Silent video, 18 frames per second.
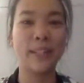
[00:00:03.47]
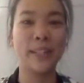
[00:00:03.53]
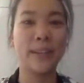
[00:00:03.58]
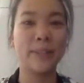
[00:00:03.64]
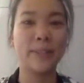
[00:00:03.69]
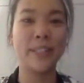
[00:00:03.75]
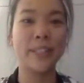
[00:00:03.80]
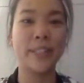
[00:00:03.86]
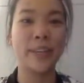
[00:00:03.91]
San
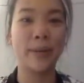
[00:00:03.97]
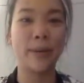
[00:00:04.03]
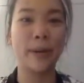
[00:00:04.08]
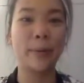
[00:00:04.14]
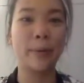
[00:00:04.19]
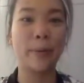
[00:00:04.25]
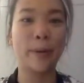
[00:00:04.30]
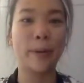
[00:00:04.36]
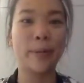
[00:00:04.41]
Francisco
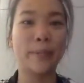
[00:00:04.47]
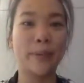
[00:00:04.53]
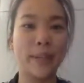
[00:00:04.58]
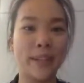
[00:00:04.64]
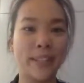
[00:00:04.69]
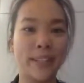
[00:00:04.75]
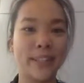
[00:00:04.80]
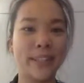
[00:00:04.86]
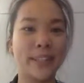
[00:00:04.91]
Airport
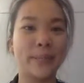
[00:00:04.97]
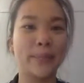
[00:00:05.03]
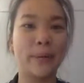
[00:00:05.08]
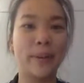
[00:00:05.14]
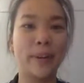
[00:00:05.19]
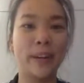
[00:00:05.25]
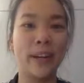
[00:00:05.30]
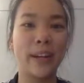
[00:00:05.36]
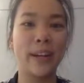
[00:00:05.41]
because this
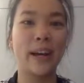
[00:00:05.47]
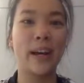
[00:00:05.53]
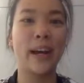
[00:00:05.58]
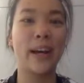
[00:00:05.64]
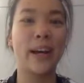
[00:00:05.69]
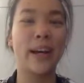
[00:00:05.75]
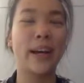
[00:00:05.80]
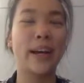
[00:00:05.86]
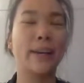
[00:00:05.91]
morning
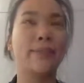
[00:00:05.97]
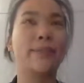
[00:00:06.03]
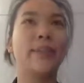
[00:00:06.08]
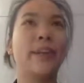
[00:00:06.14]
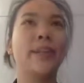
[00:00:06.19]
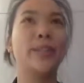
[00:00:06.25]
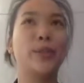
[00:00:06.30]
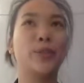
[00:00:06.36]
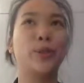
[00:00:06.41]
I had a
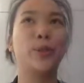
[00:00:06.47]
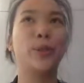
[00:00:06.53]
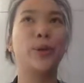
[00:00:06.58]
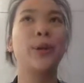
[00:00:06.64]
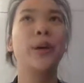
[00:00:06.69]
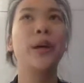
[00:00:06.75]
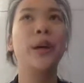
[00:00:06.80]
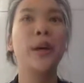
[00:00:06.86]
flight to